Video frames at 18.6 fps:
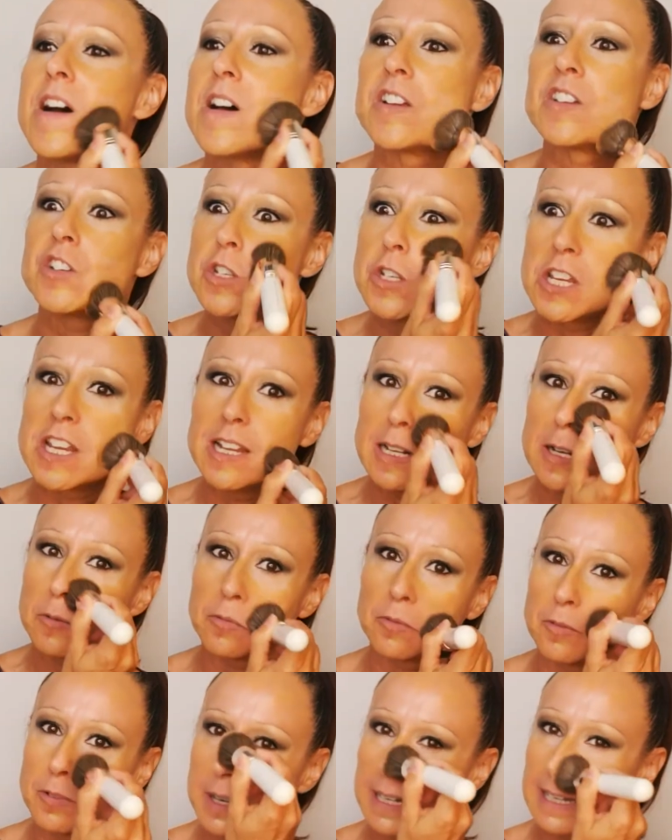She
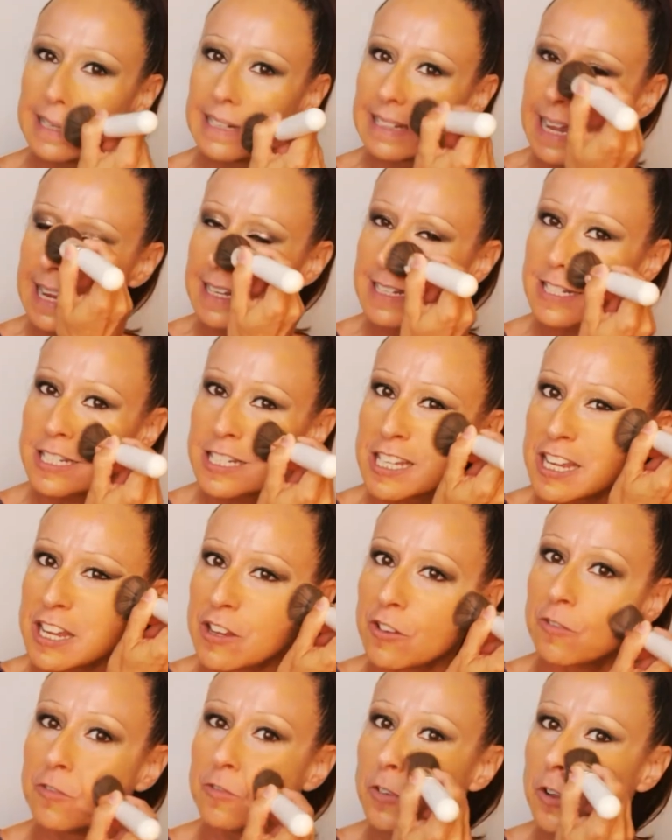really likes
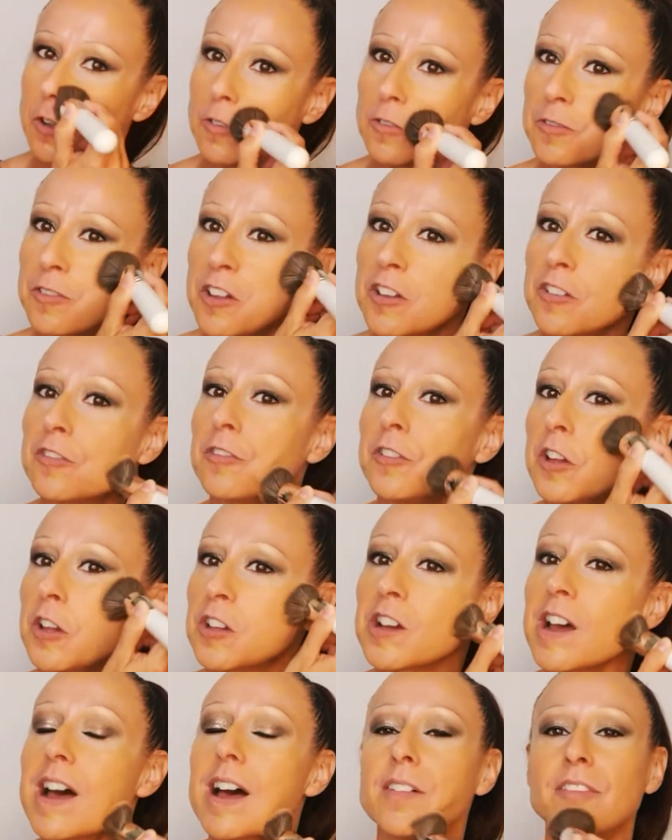the full
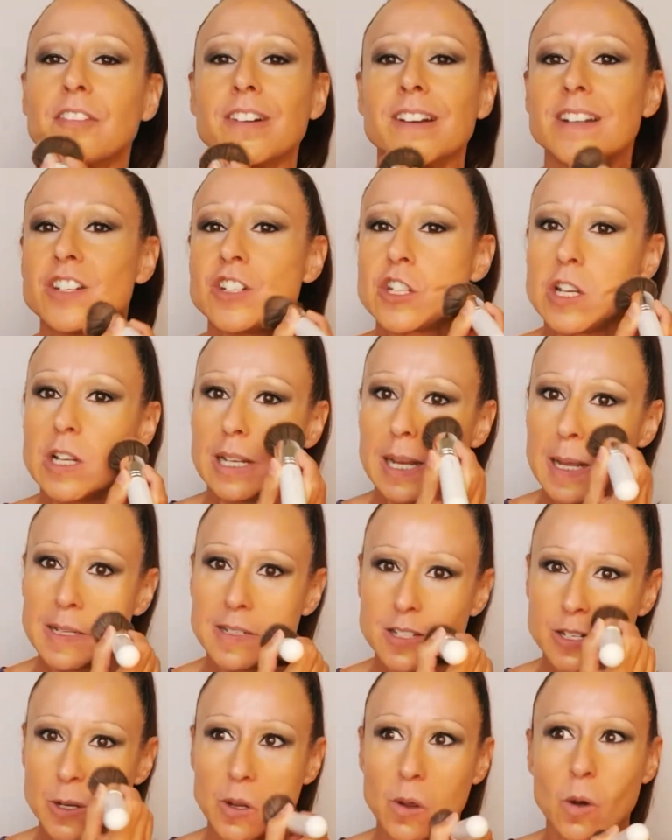coverage. She
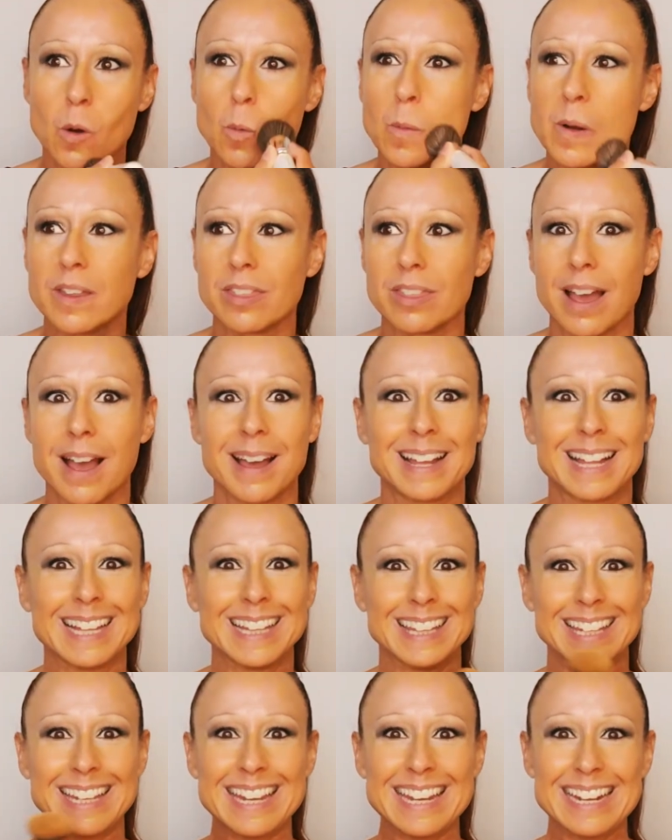likes to go with a
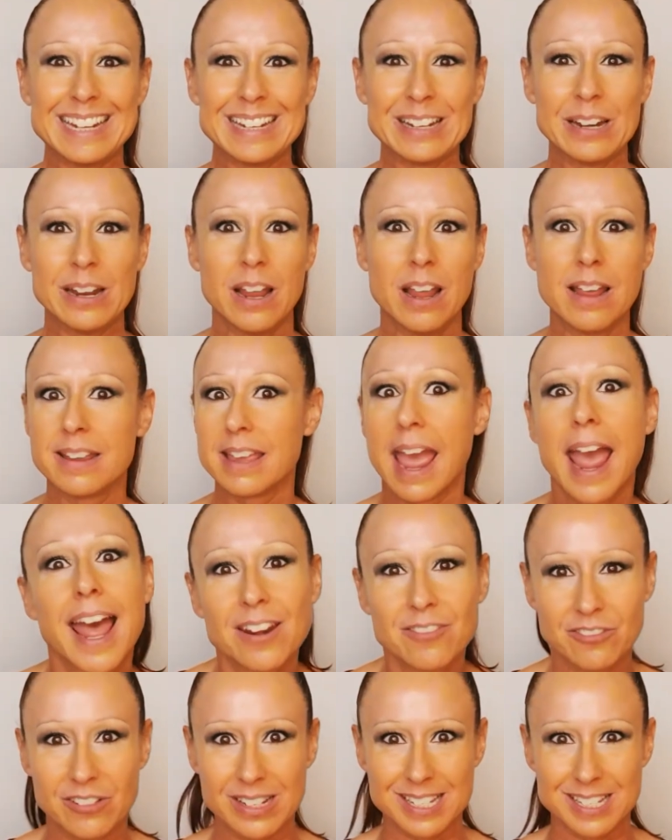clean
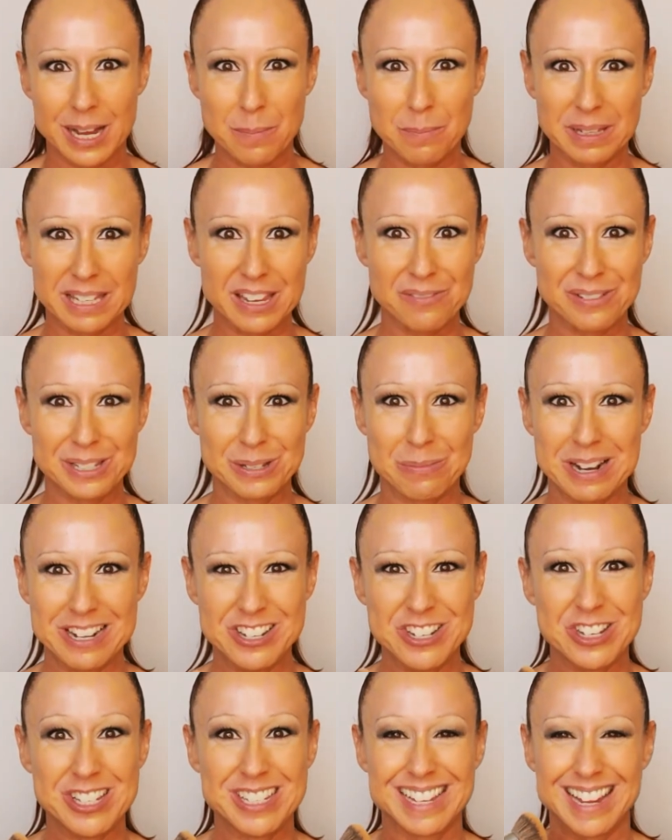canvas, I believe is what
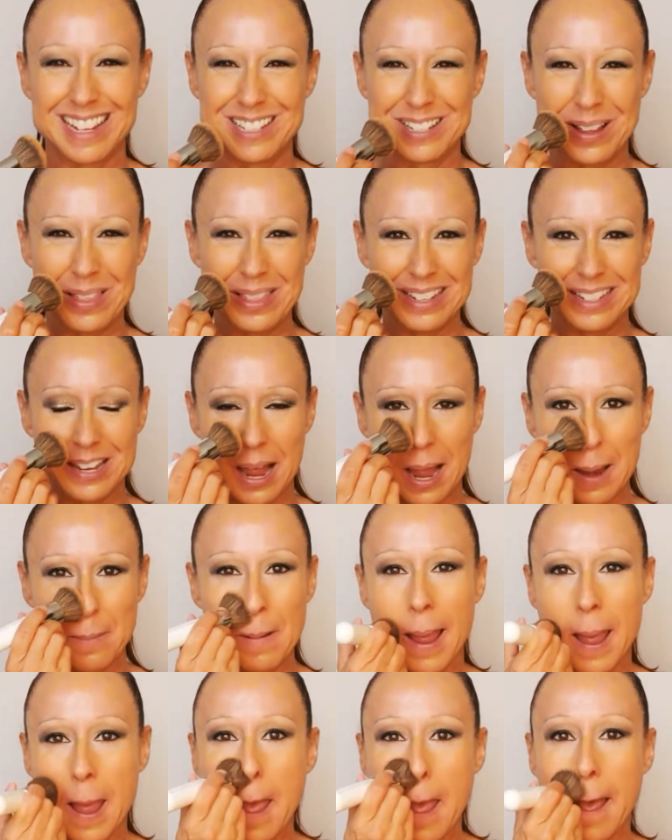she says all the time.
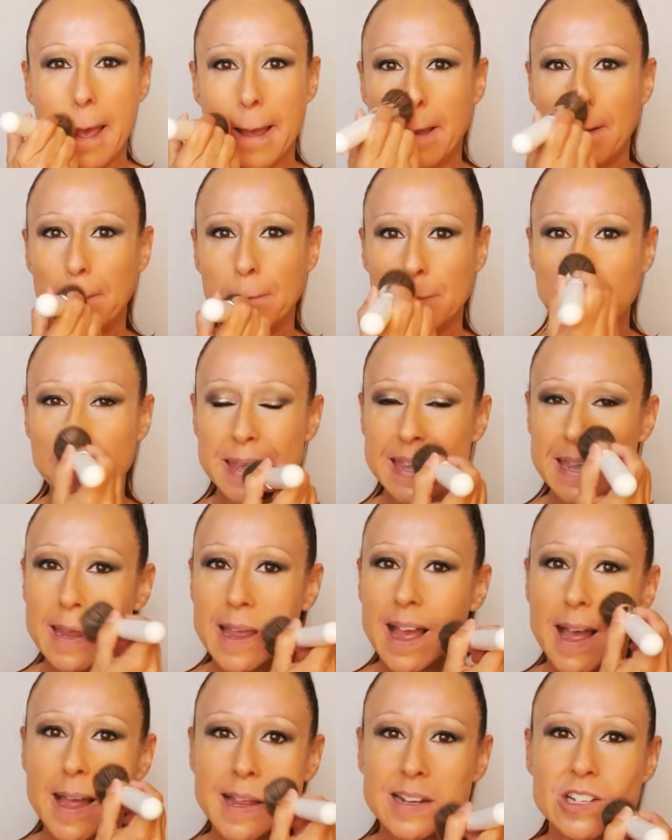Me,
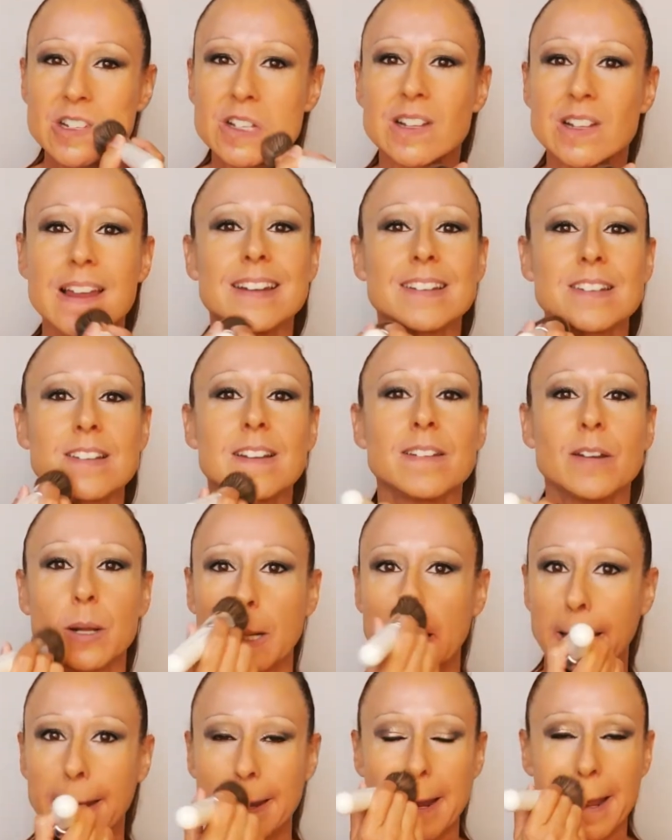I just like to look
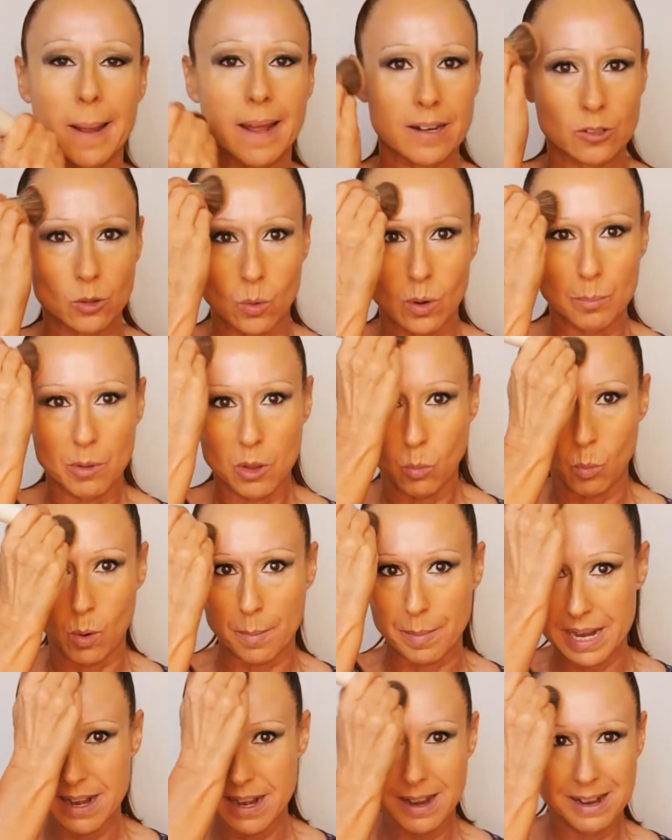like a normal woman.